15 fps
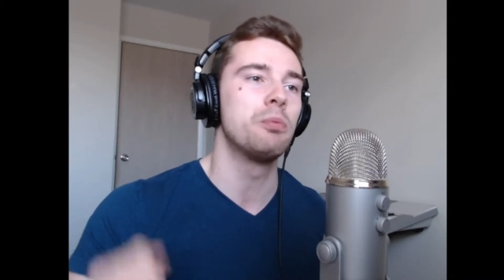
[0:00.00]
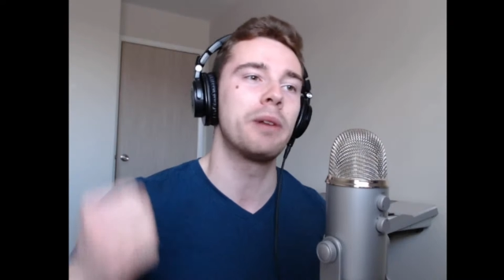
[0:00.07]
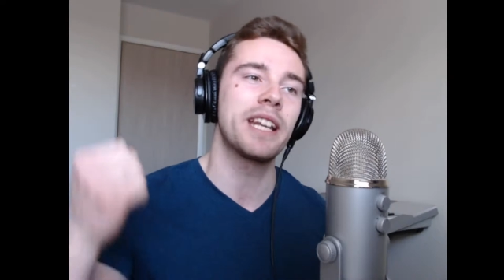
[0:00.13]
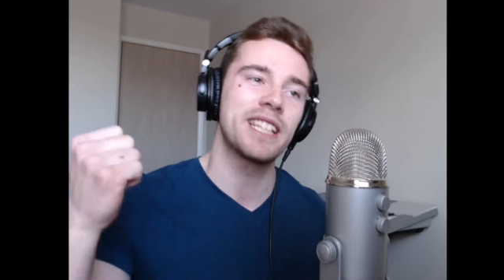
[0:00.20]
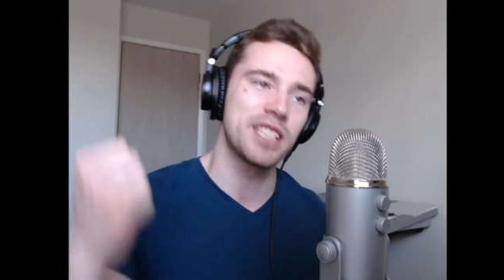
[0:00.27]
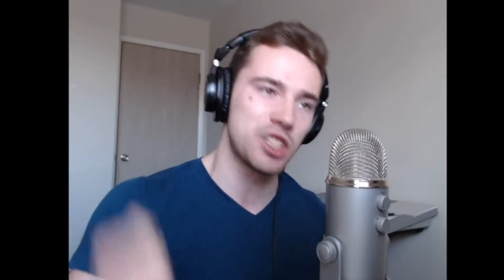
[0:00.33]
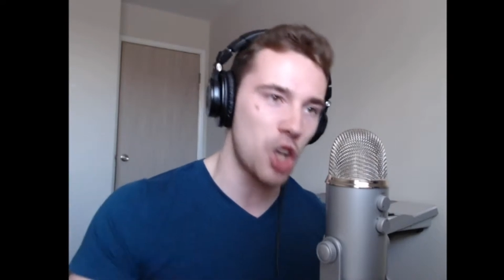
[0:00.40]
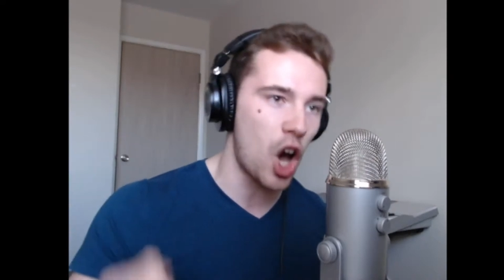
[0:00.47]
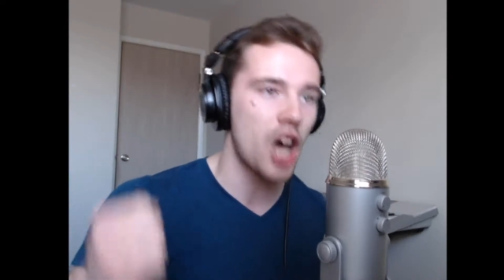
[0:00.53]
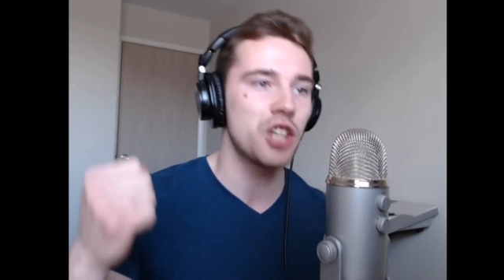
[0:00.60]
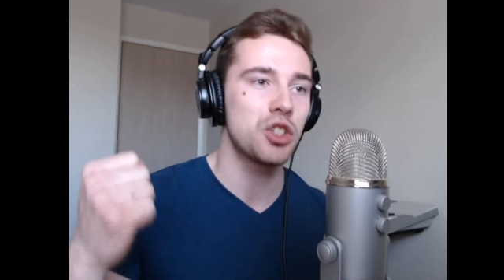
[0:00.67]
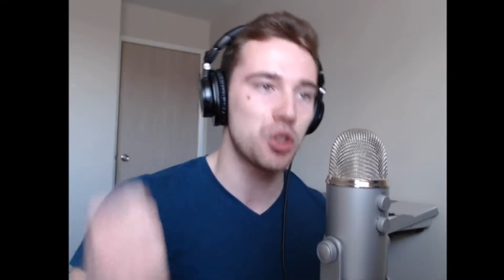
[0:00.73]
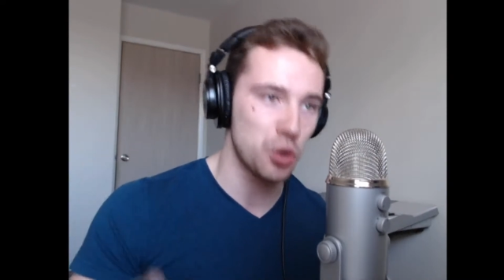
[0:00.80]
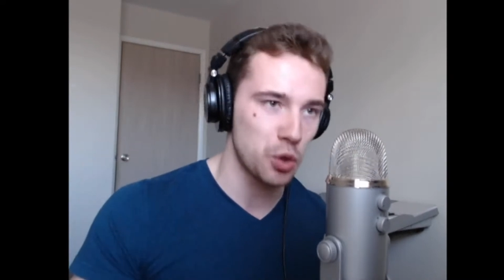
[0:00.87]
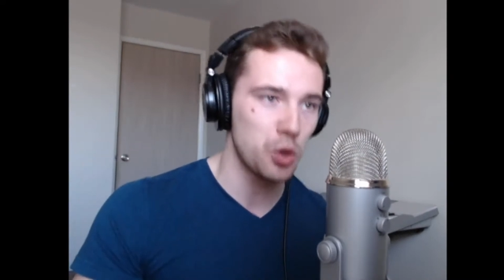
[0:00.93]
But it's not
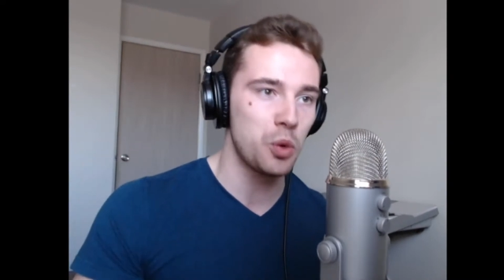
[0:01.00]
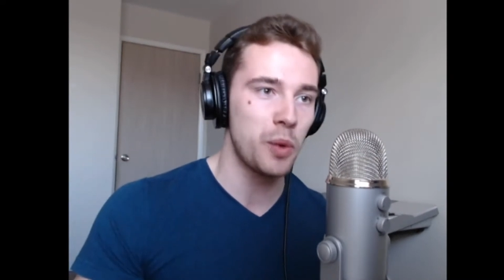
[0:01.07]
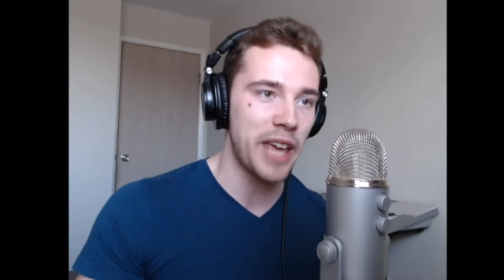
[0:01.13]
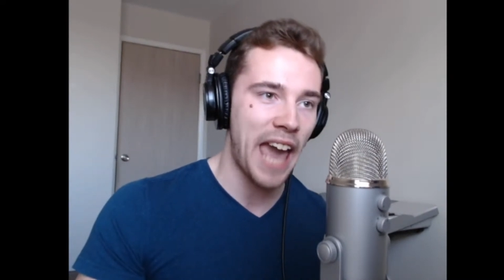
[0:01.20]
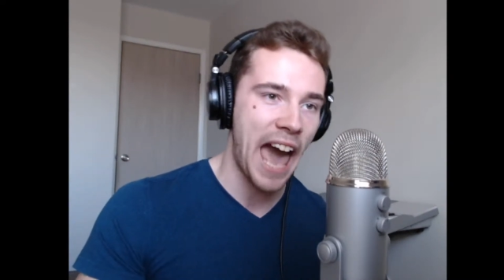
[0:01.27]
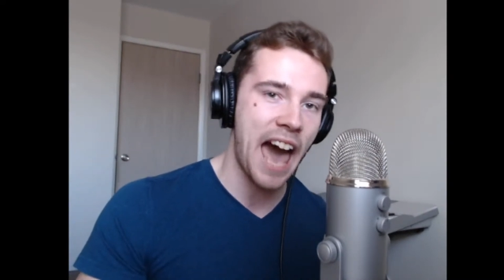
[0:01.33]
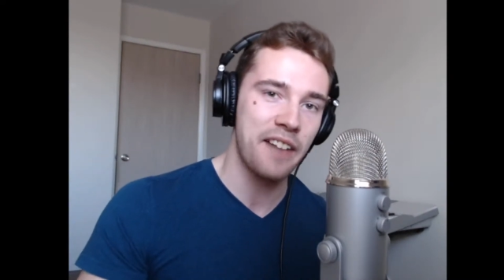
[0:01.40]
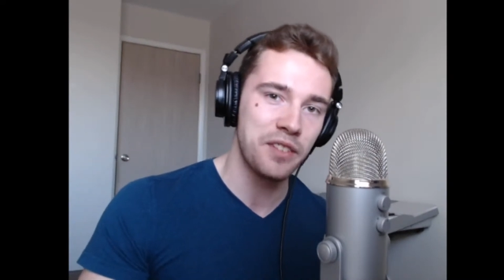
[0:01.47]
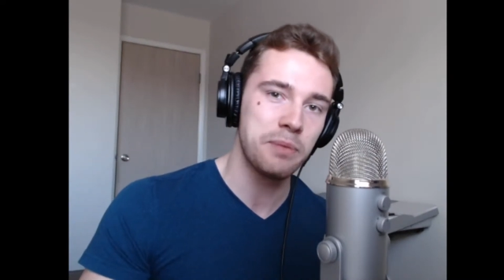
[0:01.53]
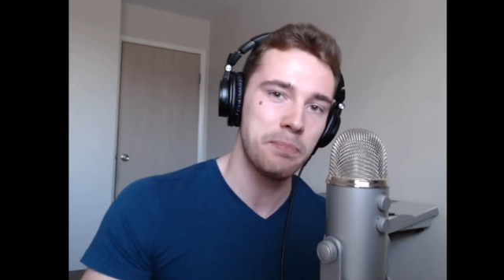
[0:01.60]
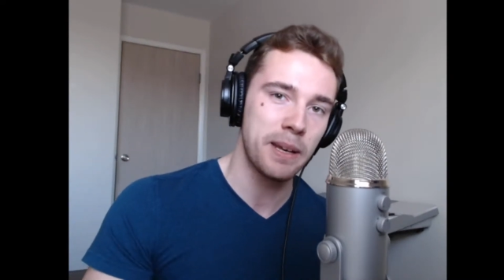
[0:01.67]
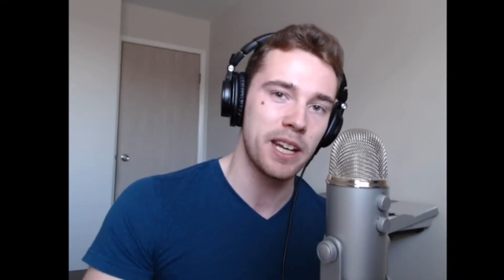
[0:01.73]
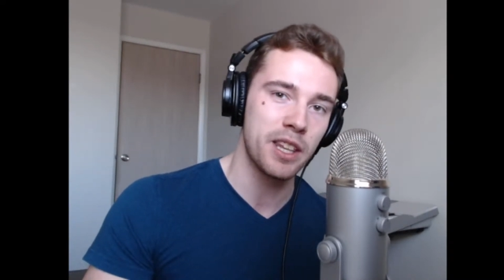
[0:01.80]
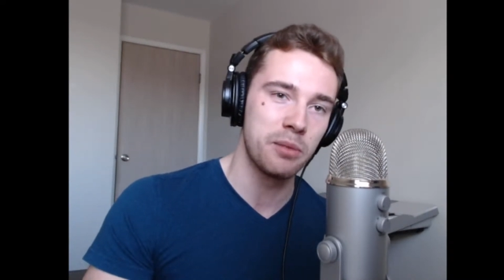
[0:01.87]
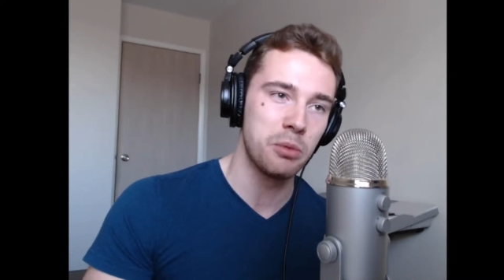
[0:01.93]
true. We haven't
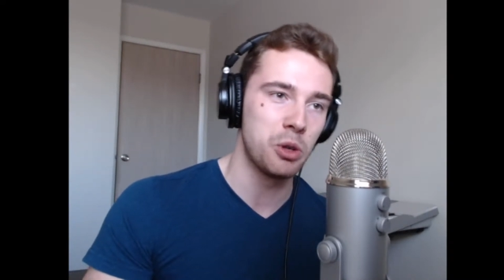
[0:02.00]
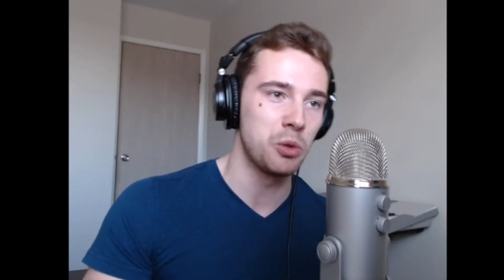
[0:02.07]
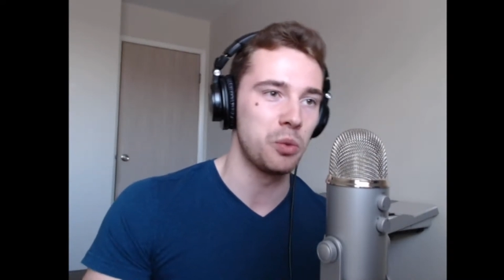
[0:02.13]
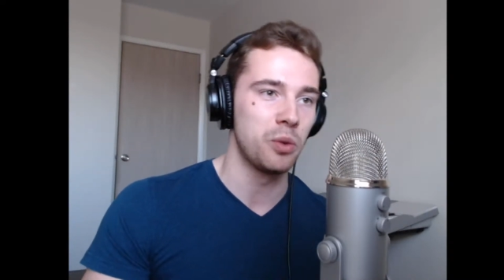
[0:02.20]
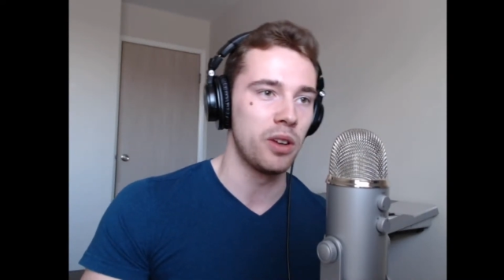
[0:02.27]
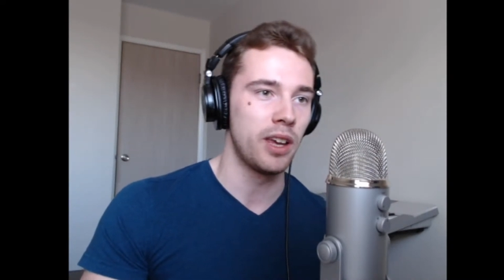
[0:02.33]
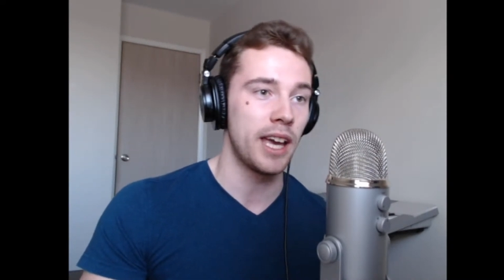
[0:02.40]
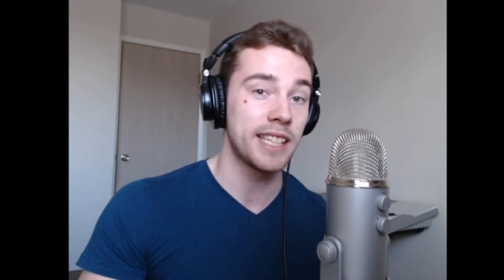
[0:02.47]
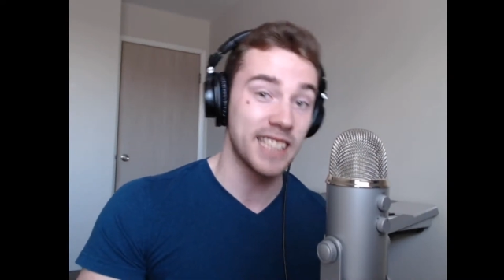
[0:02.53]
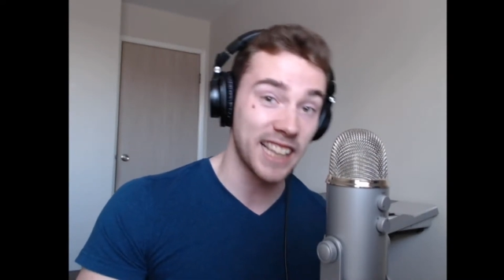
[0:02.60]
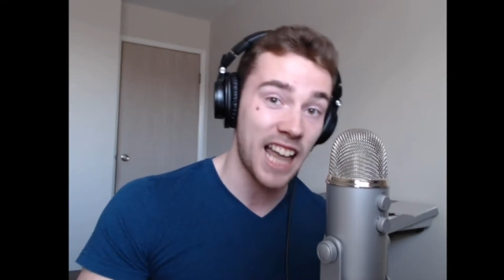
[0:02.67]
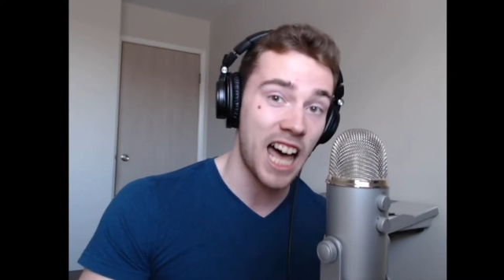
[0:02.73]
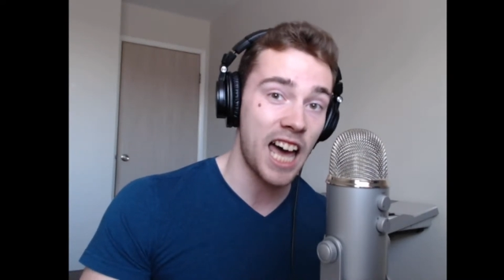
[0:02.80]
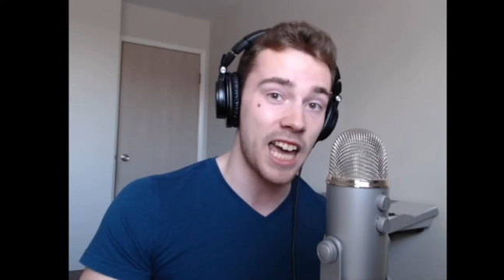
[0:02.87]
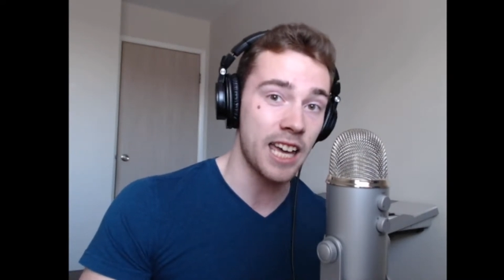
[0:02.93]
been to the moon. It's a
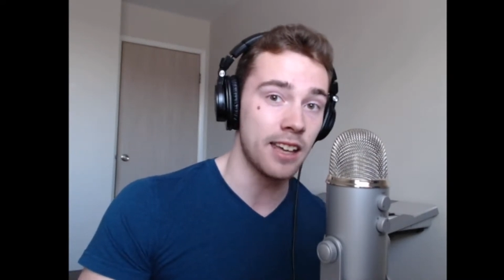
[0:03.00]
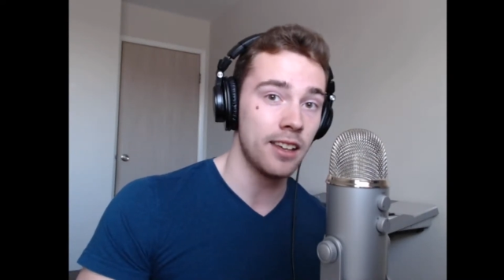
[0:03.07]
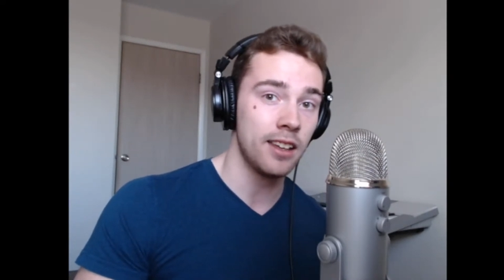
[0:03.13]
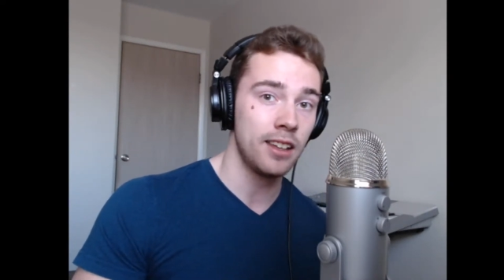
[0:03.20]
lie.